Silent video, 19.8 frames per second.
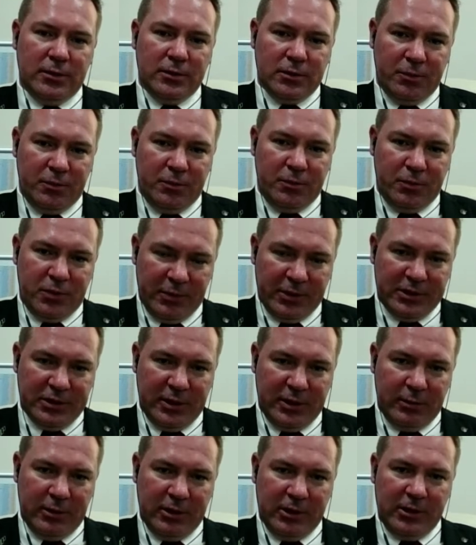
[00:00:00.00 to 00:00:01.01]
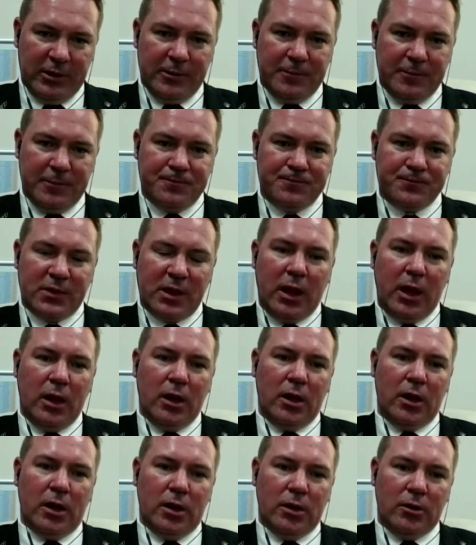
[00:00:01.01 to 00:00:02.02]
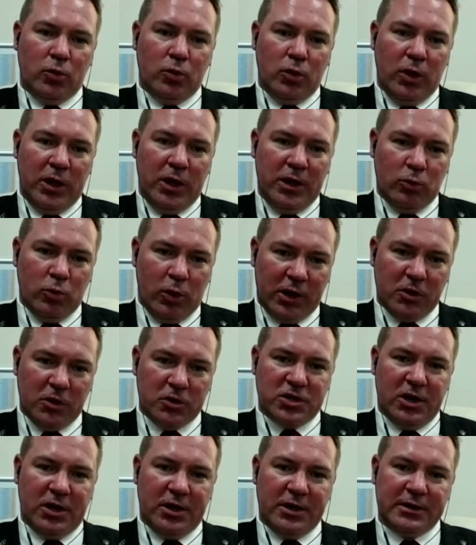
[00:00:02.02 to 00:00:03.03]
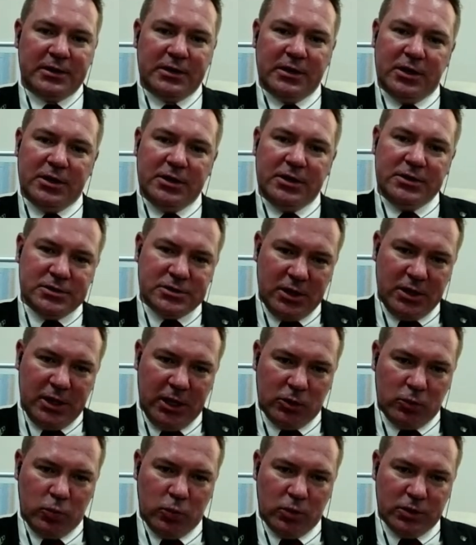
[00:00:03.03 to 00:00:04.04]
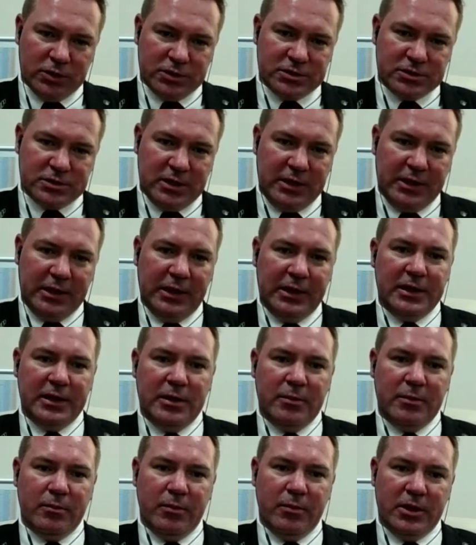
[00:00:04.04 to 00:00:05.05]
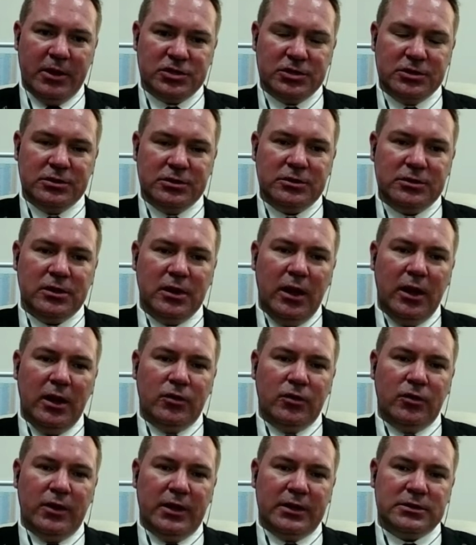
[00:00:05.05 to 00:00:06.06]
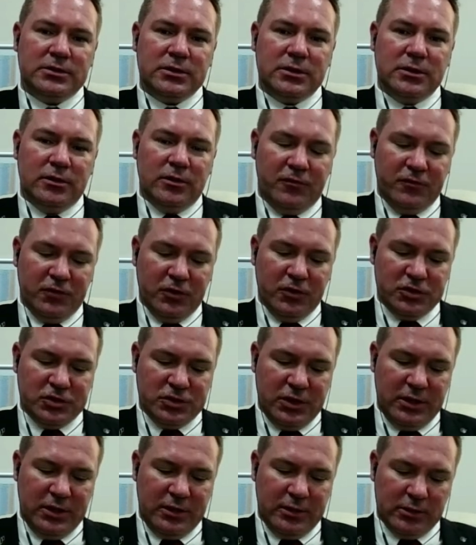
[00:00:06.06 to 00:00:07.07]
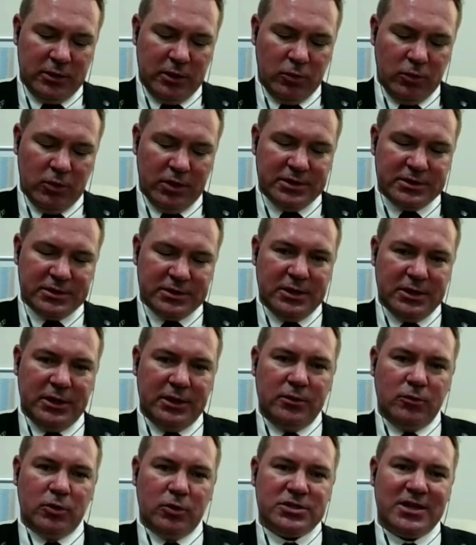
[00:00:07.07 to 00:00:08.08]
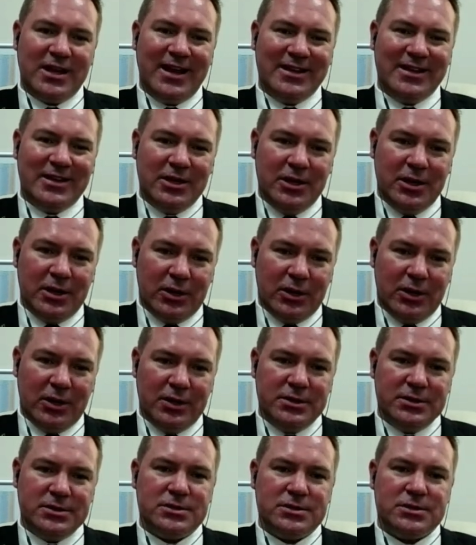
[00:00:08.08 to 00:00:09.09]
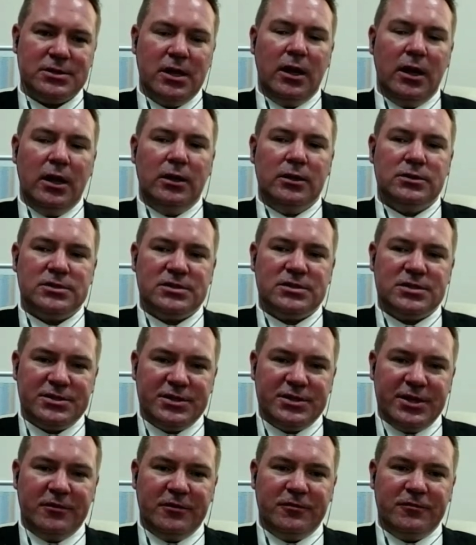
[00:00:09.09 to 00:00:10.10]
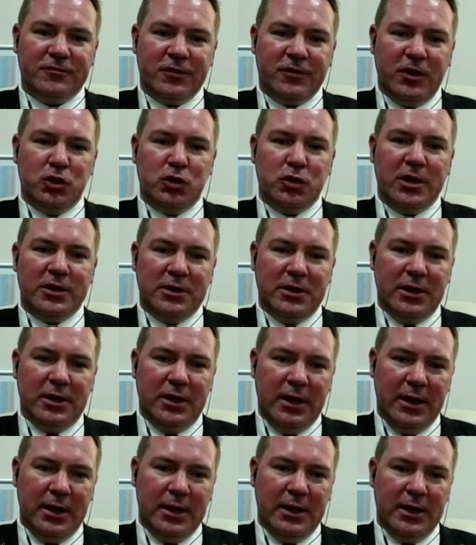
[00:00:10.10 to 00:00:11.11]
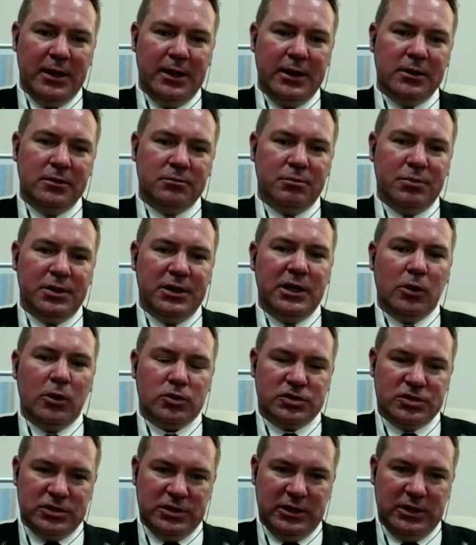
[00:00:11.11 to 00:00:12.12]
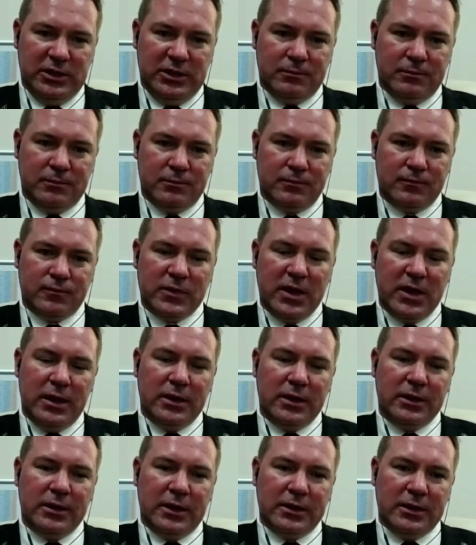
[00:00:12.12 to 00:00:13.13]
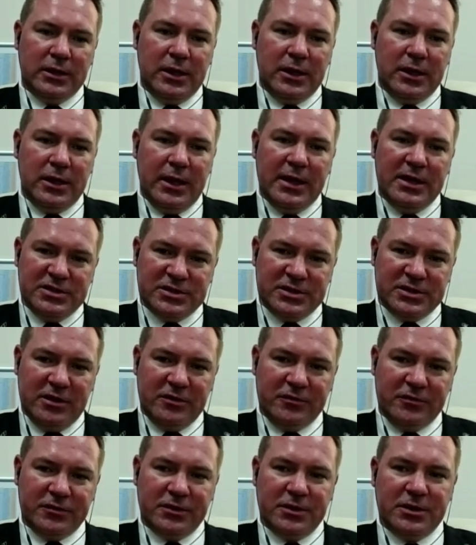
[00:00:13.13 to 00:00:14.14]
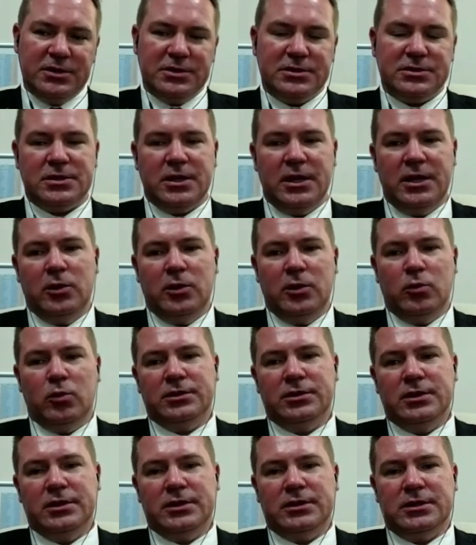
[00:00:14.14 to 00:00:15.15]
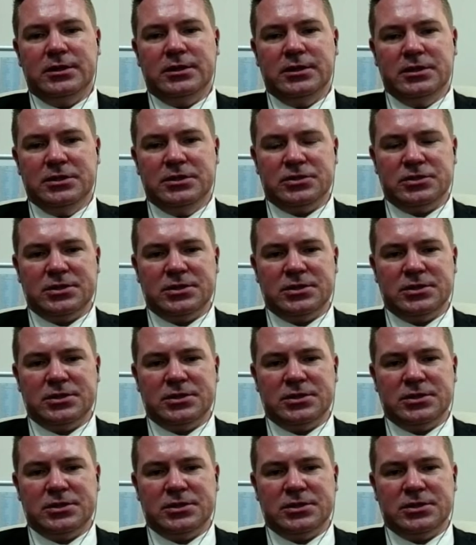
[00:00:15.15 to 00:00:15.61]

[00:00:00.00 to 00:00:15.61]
pandemic. In one of those guidelines, it was clearly mentioned that the first thing that DEWA has done was categorize staff into category A, B, or C. Category A staff is anyone that is